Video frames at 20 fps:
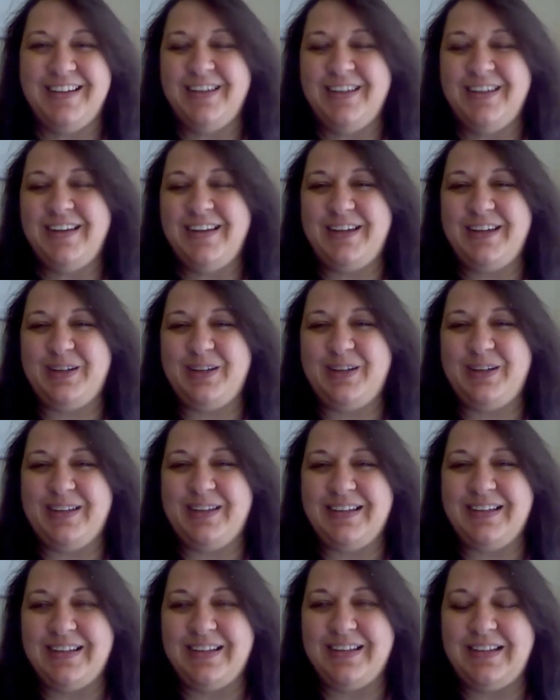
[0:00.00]

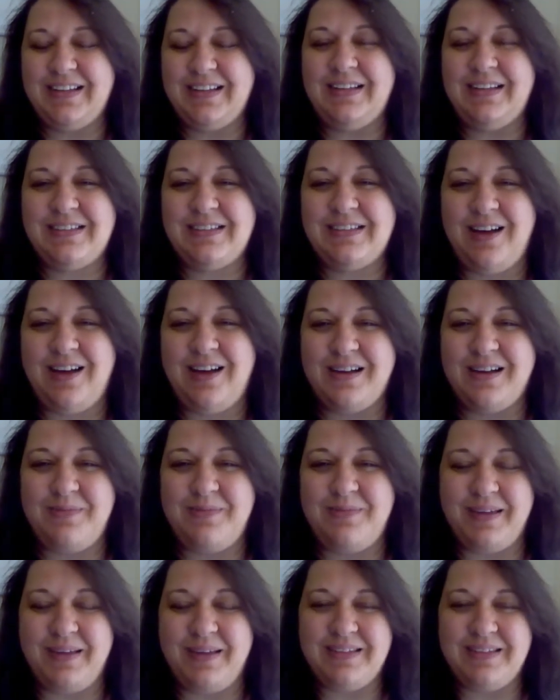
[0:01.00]
let's talk
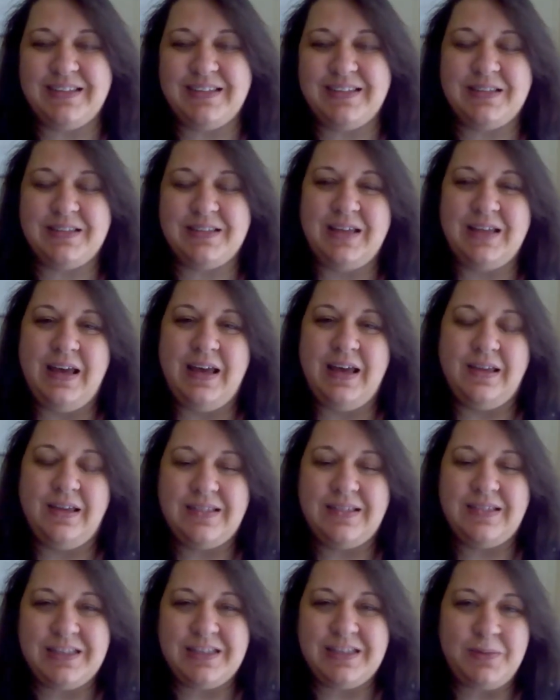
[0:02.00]
about this.
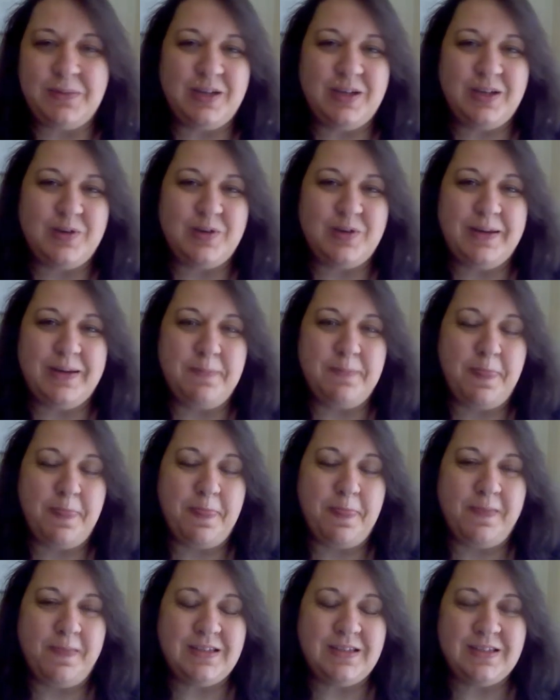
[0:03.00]
This is my dream.
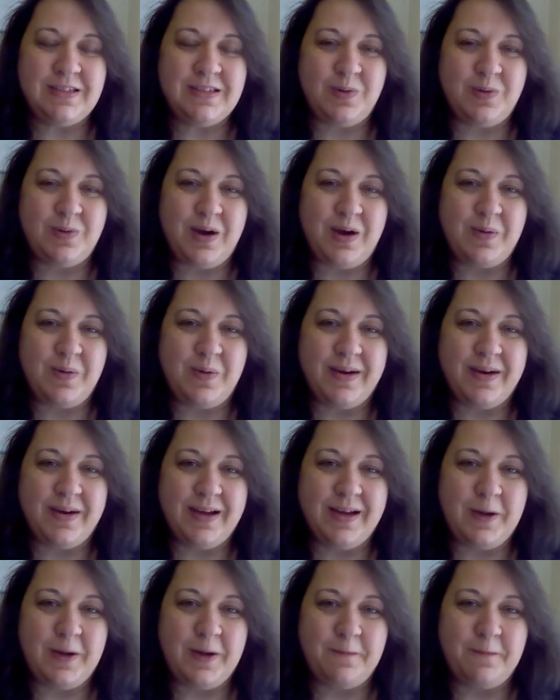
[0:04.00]
This is where I want to go.